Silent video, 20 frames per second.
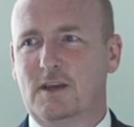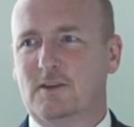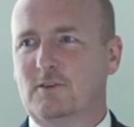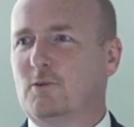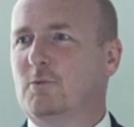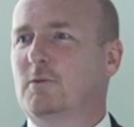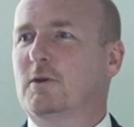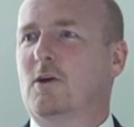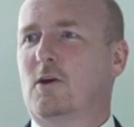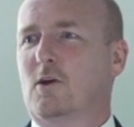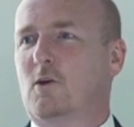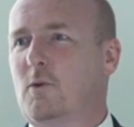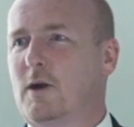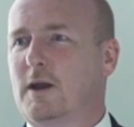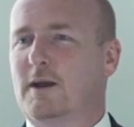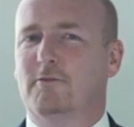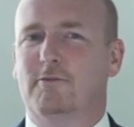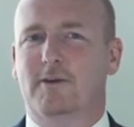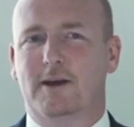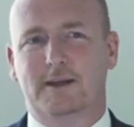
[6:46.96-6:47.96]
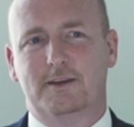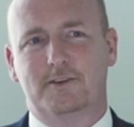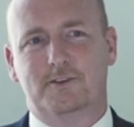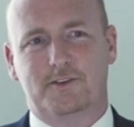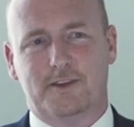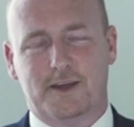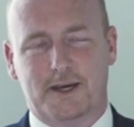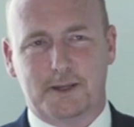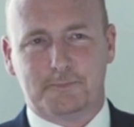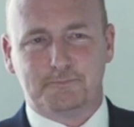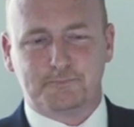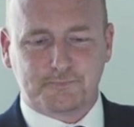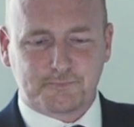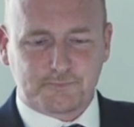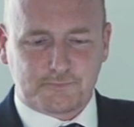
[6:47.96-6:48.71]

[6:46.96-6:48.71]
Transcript: So we've got quite a range there.